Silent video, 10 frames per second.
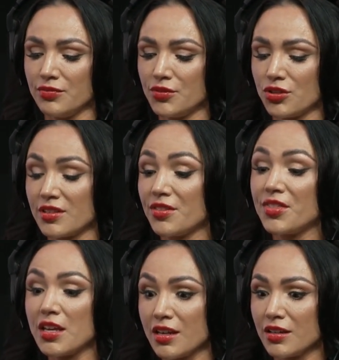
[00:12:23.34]
just
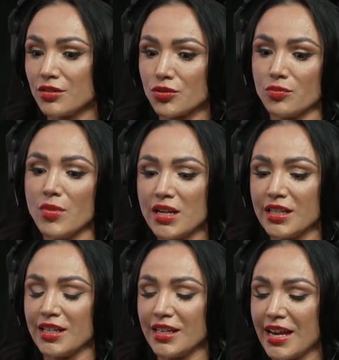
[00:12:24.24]
things or
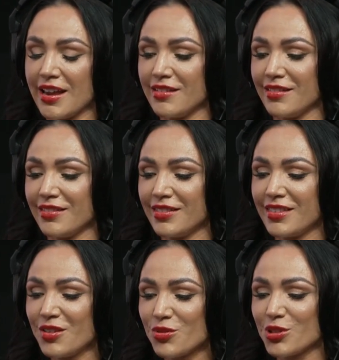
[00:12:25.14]
money, and
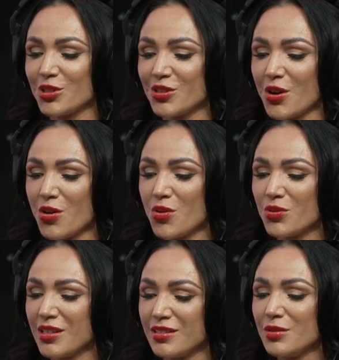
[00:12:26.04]
they
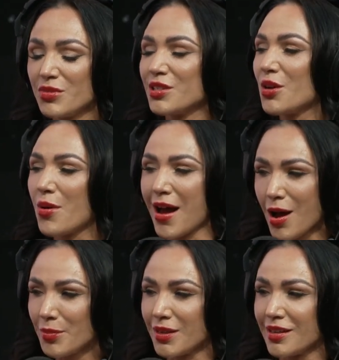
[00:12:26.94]
seemed so
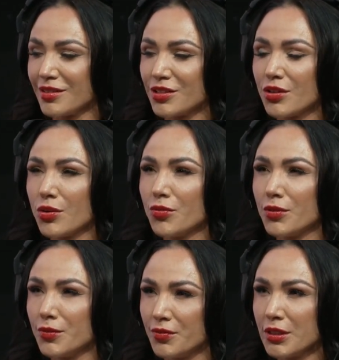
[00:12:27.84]
happy and so
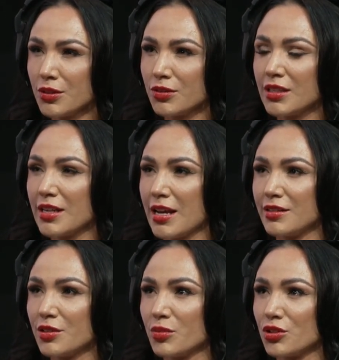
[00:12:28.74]
fulfilled and
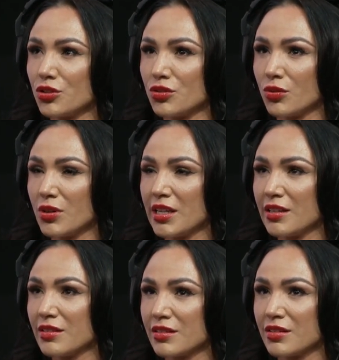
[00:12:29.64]
had so much joy
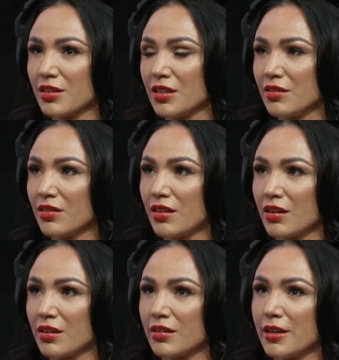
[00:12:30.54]
in
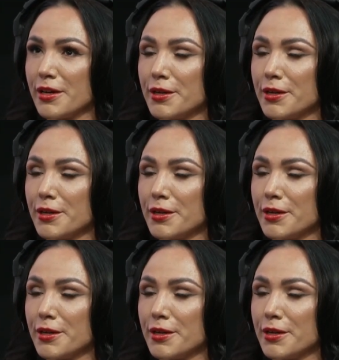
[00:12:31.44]
their